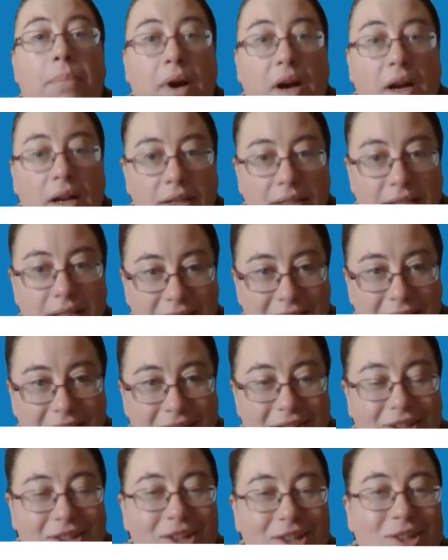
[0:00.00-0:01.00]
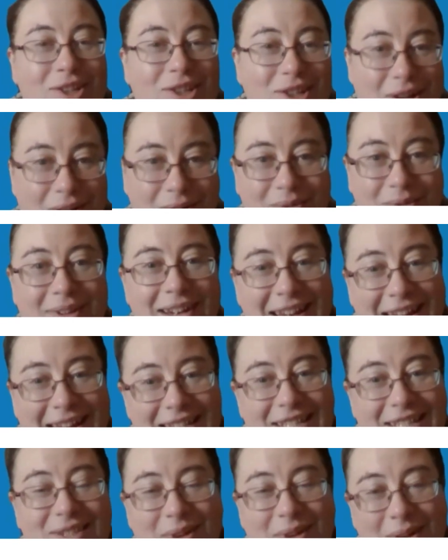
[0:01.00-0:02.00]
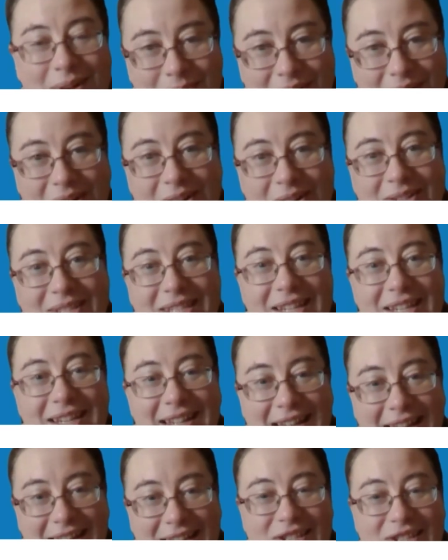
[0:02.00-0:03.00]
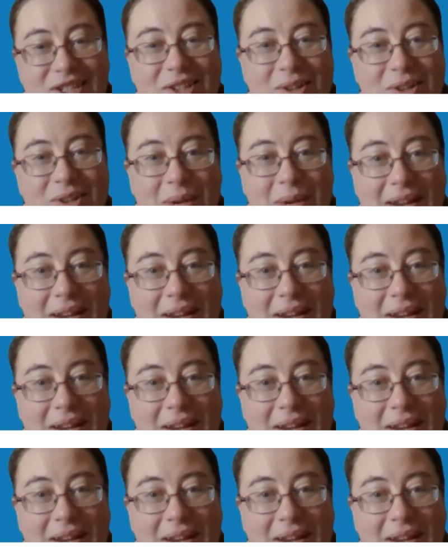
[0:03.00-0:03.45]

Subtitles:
but you don't need to upload unless you